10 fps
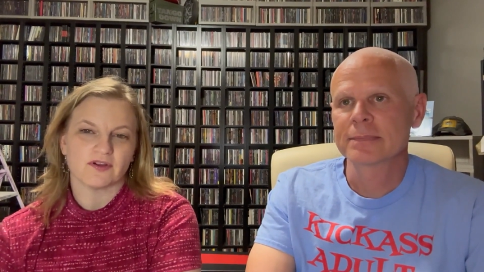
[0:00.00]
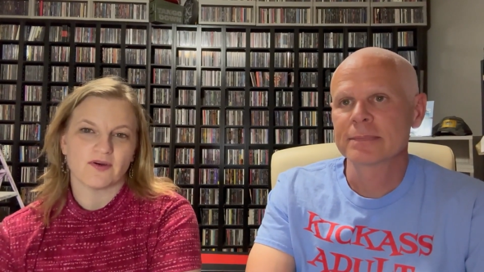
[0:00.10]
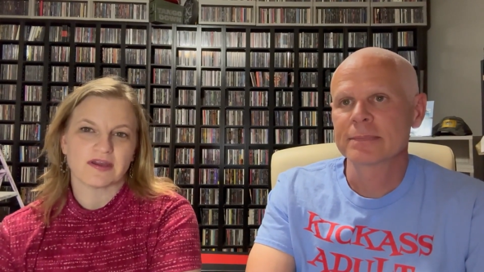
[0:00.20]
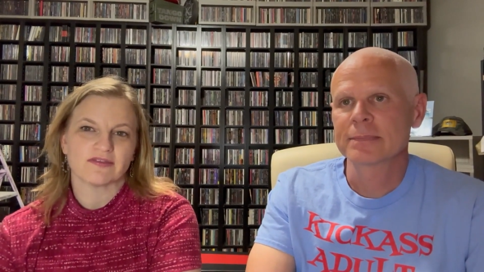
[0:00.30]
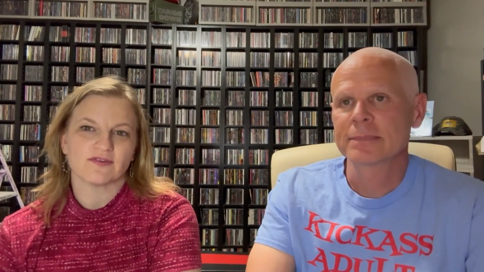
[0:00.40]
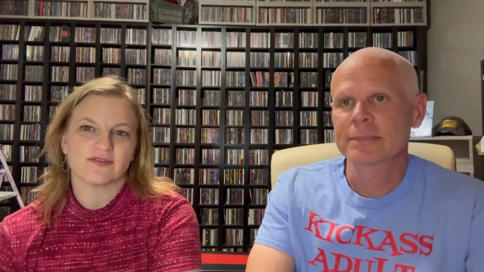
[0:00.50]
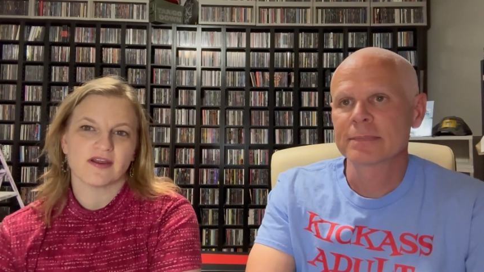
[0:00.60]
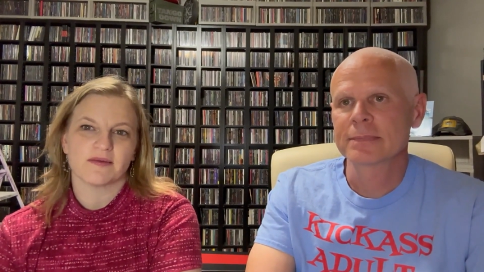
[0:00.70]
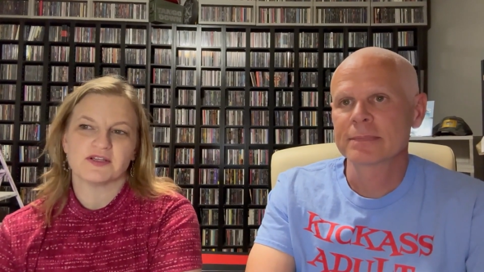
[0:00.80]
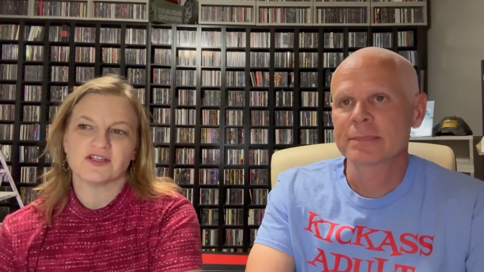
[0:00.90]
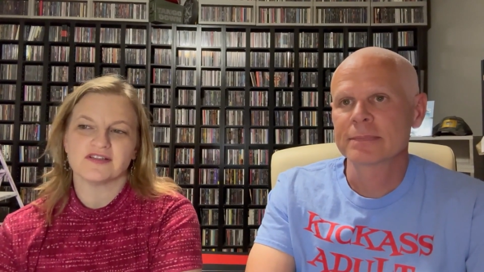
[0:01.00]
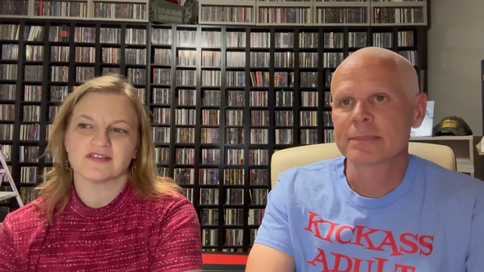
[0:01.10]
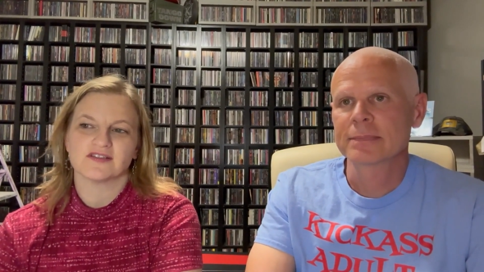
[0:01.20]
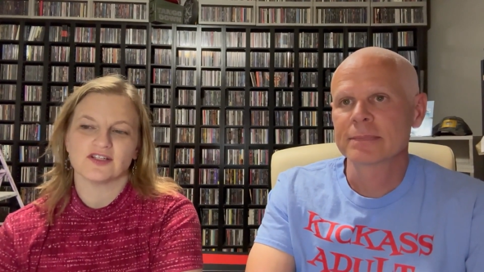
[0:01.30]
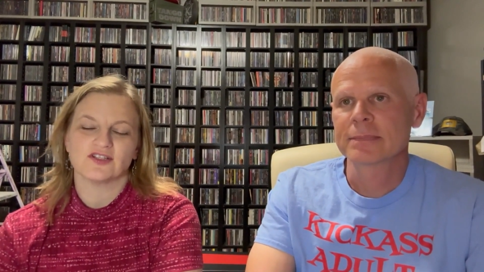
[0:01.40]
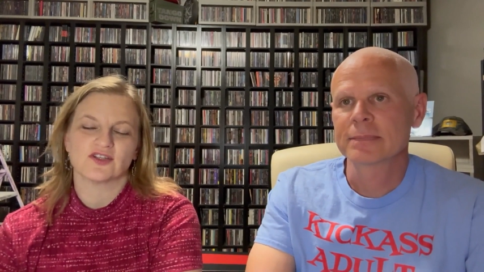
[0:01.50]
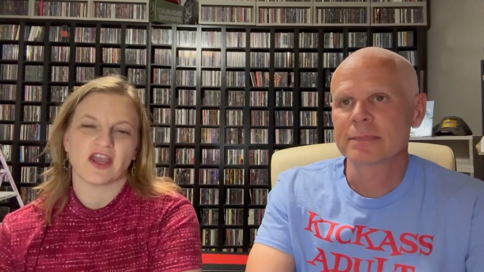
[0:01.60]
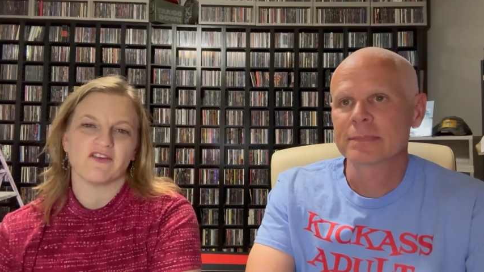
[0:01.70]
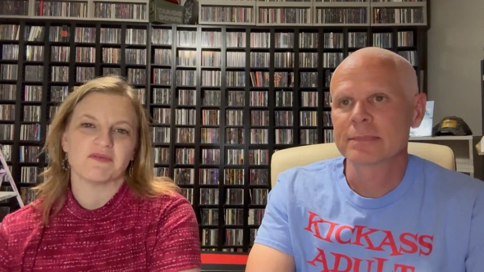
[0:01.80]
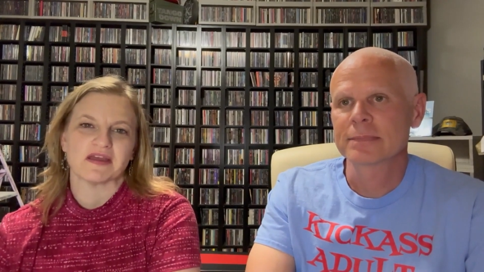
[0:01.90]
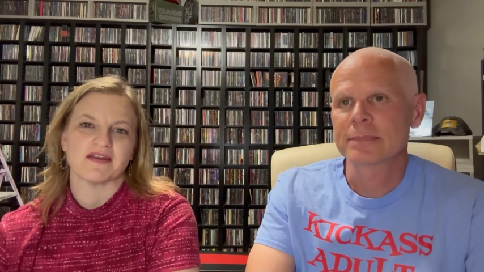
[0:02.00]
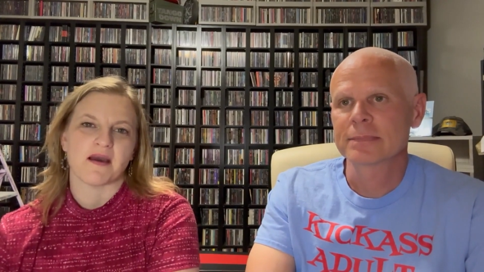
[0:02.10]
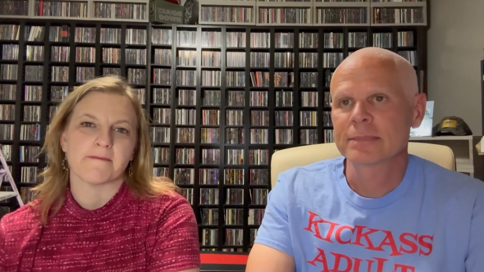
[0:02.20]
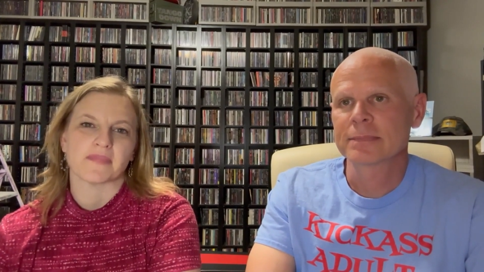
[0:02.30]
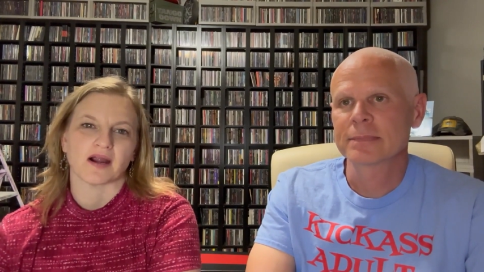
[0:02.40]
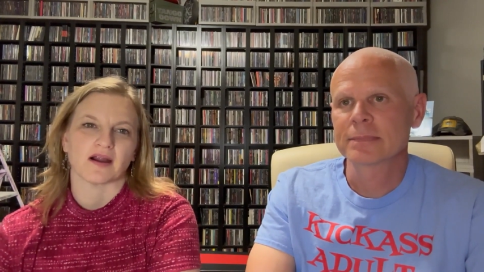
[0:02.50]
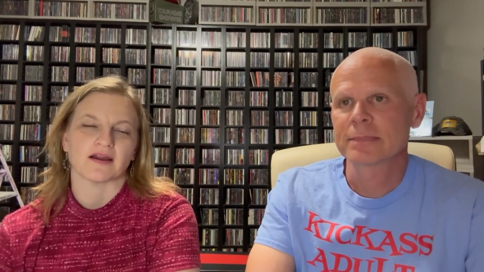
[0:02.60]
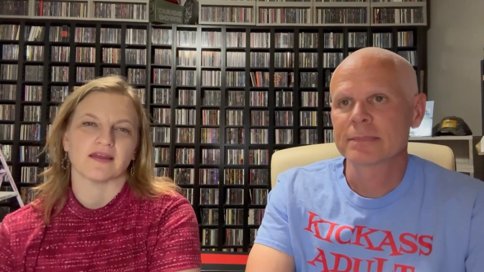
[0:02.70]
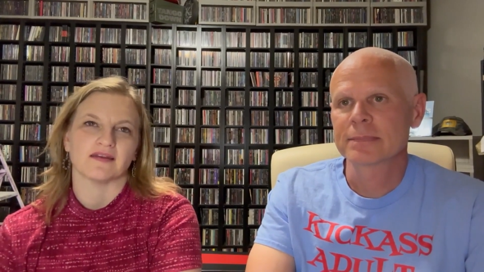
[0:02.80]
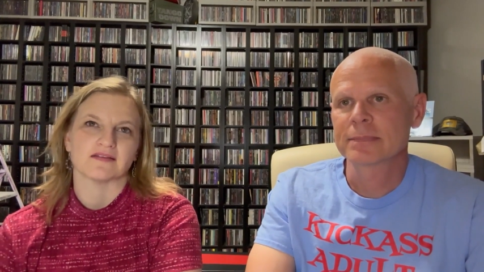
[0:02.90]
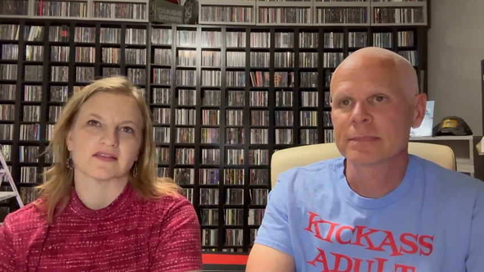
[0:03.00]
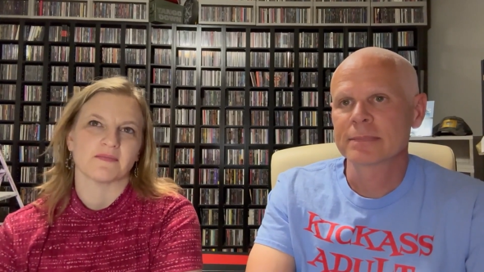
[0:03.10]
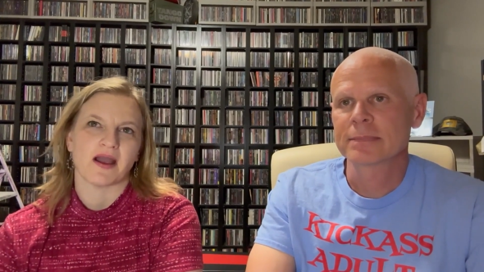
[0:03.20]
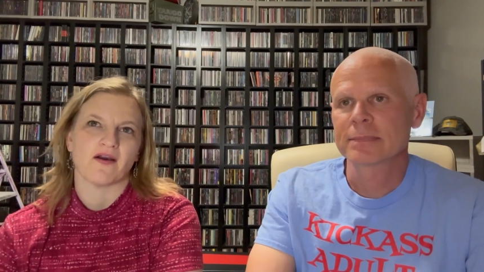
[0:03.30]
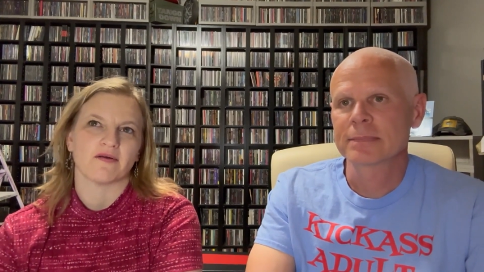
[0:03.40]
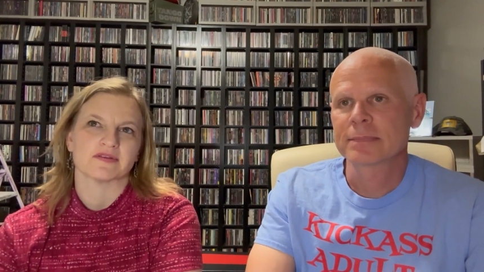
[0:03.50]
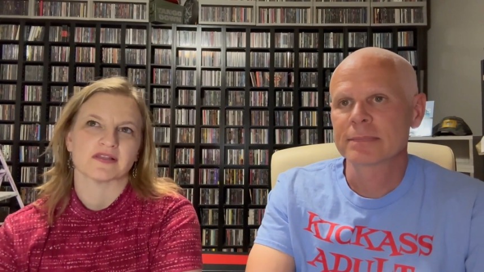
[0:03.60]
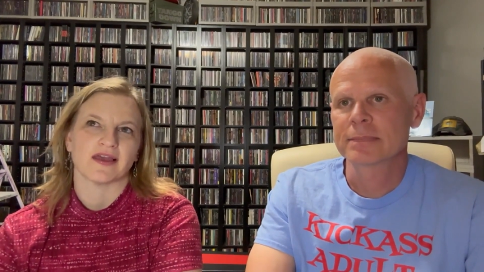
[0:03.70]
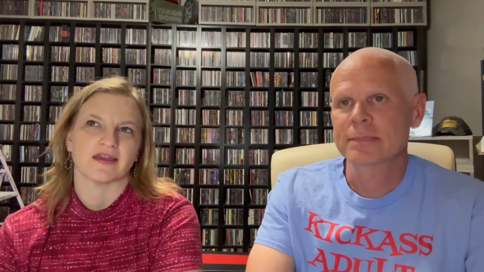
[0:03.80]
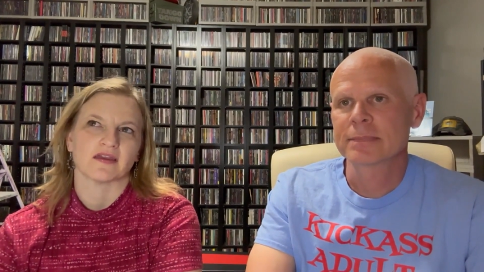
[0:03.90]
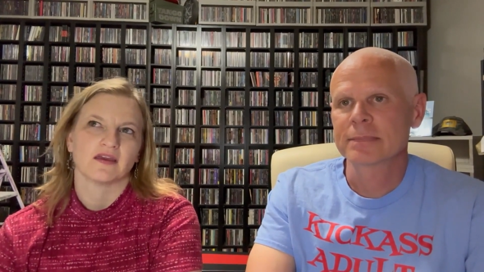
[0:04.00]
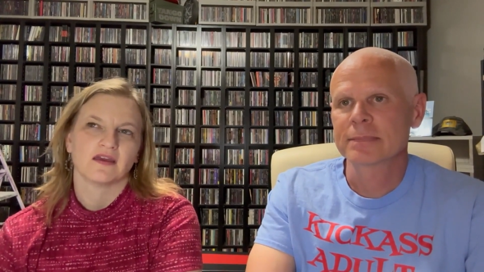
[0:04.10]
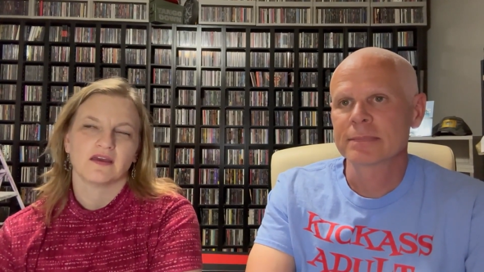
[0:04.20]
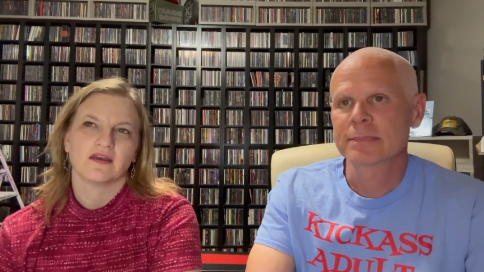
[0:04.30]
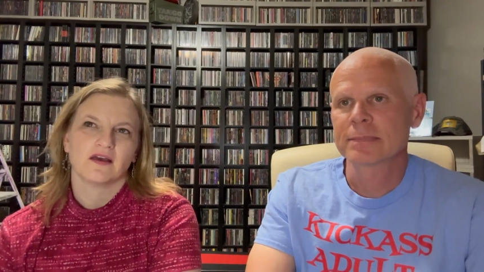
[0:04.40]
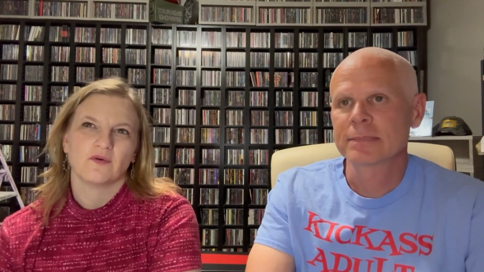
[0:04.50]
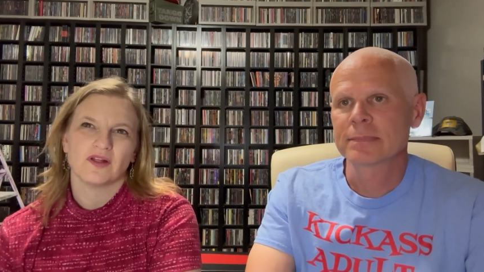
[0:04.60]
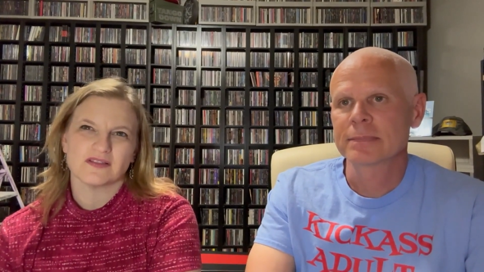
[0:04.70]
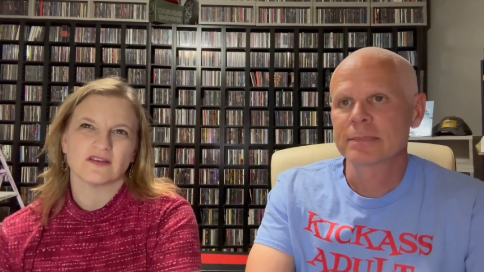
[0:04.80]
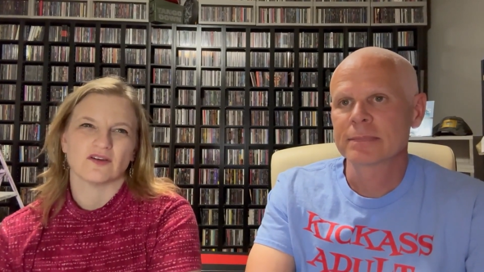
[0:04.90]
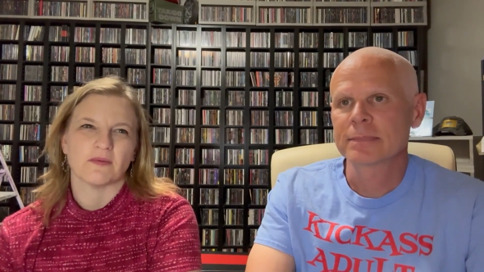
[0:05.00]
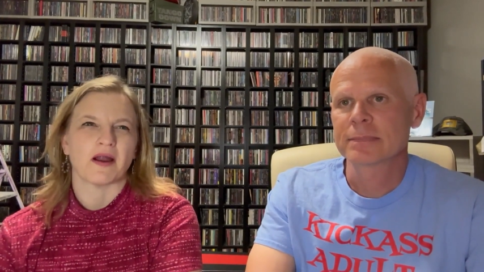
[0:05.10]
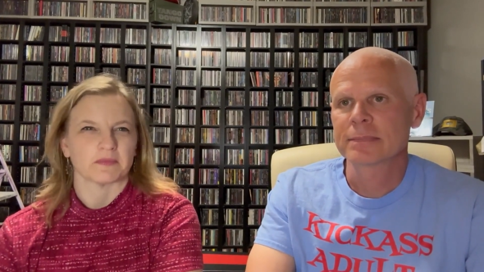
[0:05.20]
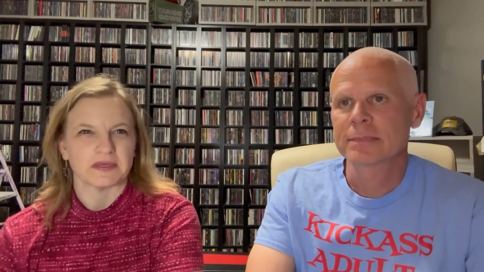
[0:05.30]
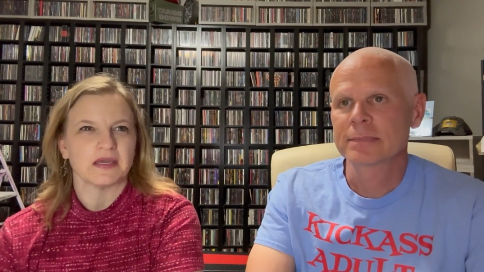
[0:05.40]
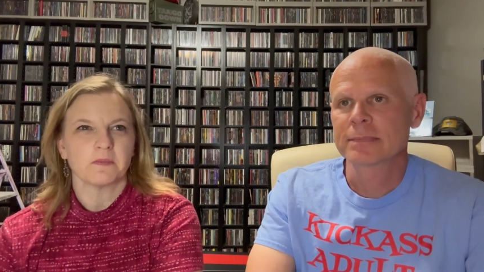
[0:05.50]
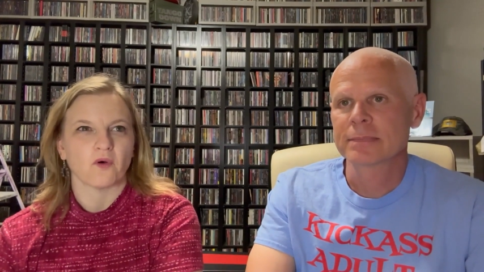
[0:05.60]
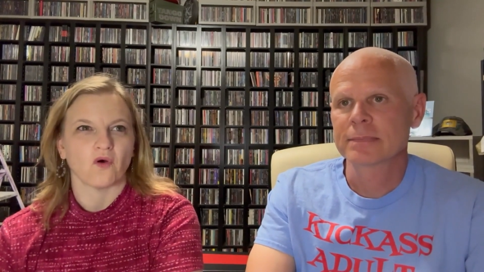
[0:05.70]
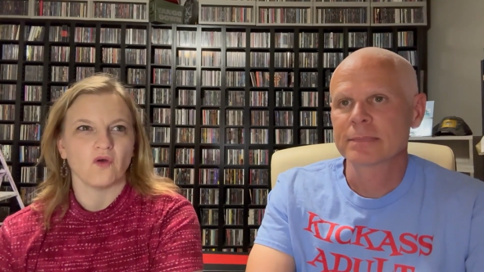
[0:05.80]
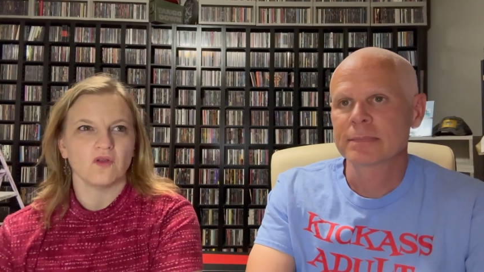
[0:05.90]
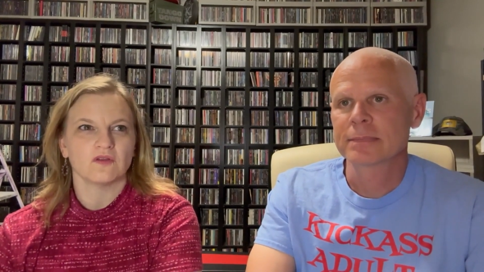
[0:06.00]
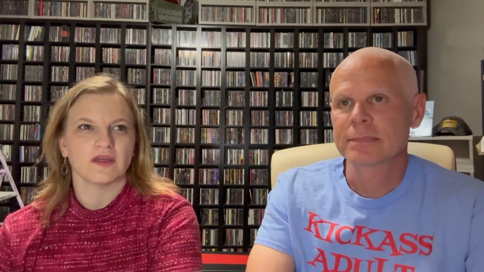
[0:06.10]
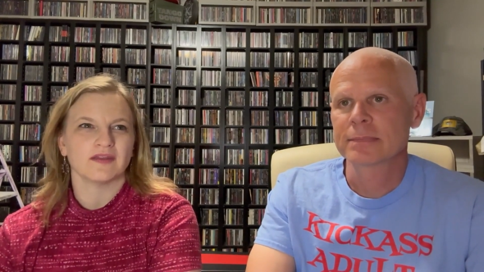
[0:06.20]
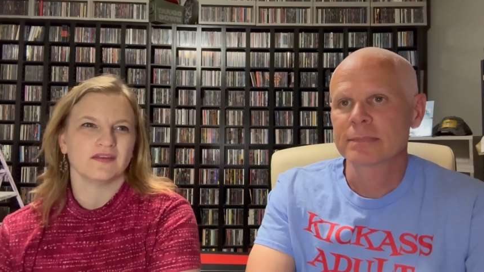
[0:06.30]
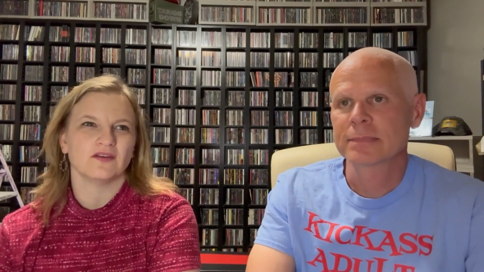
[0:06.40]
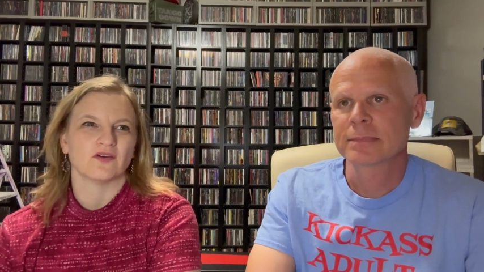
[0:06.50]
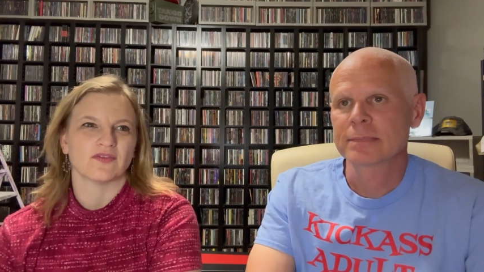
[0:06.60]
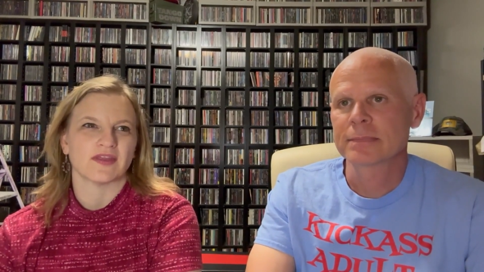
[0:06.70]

Speaker 1: going through there. I mean, she, she gave me a number and somehow I was like, well, that's a good amount of people. And, you know, and